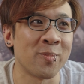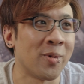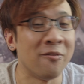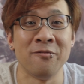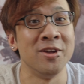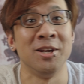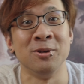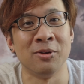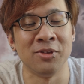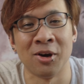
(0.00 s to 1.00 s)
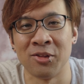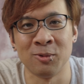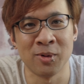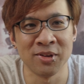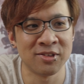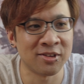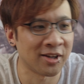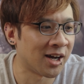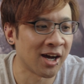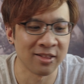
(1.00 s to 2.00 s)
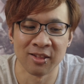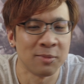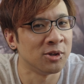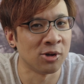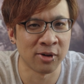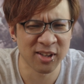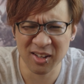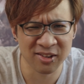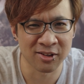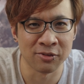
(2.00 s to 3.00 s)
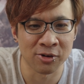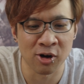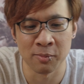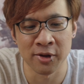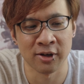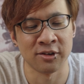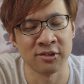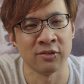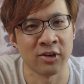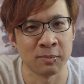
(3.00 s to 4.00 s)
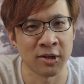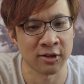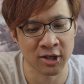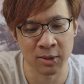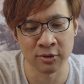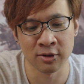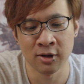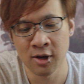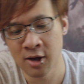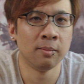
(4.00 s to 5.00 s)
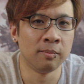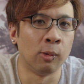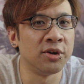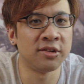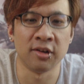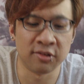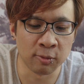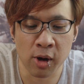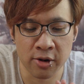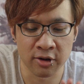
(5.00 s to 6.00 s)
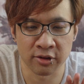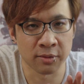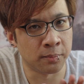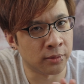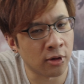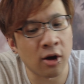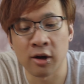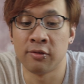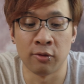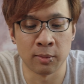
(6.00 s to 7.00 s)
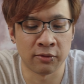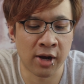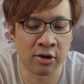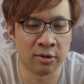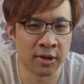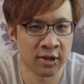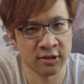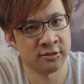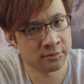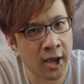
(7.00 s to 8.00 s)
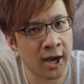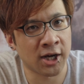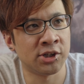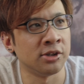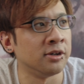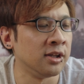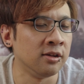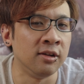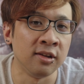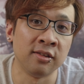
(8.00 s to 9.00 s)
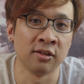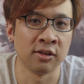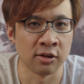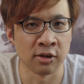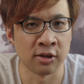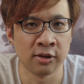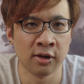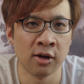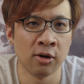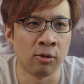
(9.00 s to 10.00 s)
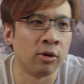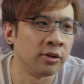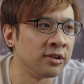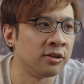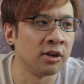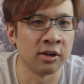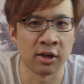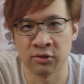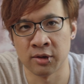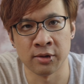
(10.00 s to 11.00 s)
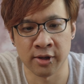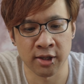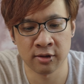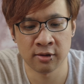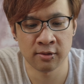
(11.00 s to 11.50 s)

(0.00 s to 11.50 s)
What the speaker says: a video of the other ones, like let me know, I guess, like leave a comment and I'll see if I can make that happen. But we're just going to see whether or not the block form of Calorie Mate is actually decently good, or at least good enough to like